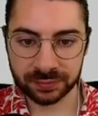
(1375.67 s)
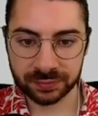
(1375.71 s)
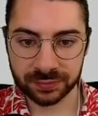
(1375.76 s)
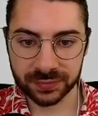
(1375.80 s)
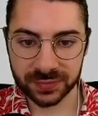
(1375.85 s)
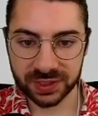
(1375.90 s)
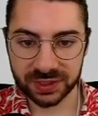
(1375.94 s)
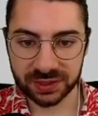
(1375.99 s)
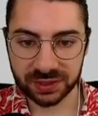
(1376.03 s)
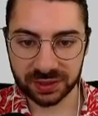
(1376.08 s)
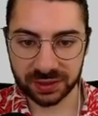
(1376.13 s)

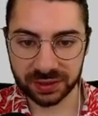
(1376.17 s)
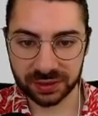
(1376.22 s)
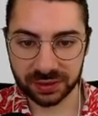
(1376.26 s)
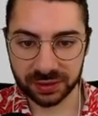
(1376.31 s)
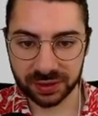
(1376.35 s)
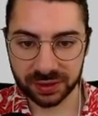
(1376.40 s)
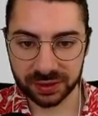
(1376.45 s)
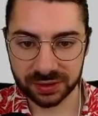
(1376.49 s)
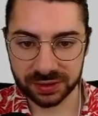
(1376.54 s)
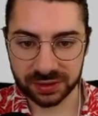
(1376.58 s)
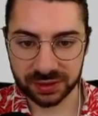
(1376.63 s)
Just a little
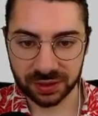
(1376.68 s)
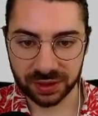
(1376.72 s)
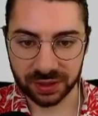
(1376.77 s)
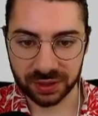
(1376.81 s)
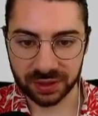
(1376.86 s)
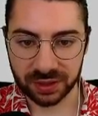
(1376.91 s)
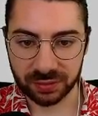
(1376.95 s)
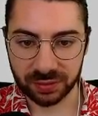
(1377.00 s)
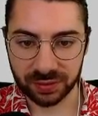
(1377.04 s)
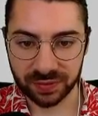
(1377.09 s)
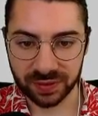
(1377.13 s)

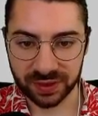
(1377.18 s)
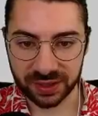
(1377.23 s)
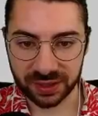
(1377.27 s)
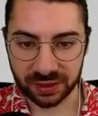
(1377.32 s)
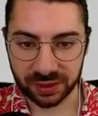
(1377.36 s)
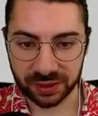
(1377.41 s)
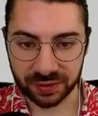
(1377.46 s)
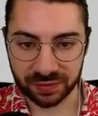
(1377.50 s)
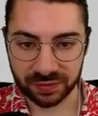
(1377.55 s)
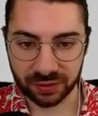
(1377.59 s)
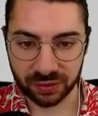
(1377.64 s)
concerned that we've hit a
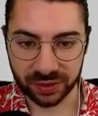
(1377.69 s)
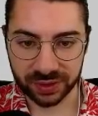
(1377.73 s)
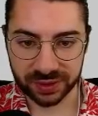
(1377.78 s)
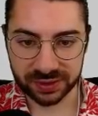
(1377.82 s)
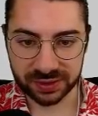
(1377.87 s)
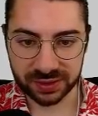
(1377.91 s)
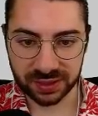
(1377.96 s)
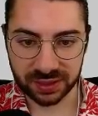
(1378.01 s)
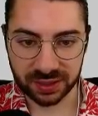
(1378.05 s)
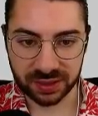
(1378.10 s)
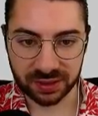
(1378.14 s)
lot of noise
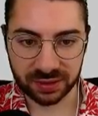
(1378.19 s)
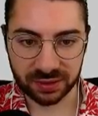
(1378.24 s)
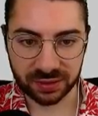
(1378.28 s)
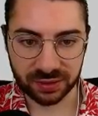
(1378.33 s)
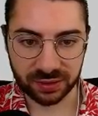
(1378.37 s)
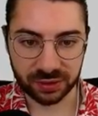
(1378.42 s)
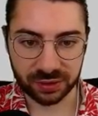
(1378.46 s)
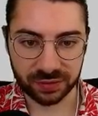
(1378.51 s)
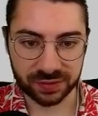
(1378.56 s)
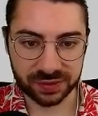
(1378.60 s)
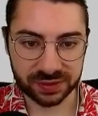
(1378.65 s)
here
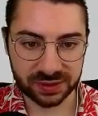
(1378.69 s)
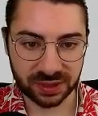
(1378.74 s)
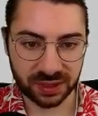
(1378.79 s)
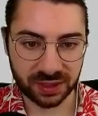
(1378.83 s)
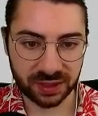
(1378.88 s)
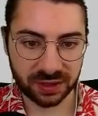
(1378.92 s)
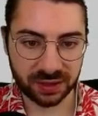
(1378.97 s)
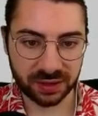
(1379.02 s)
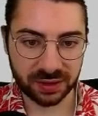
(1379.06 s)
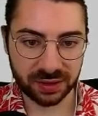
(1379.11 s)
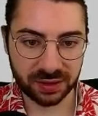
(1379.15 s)
all of a sudden.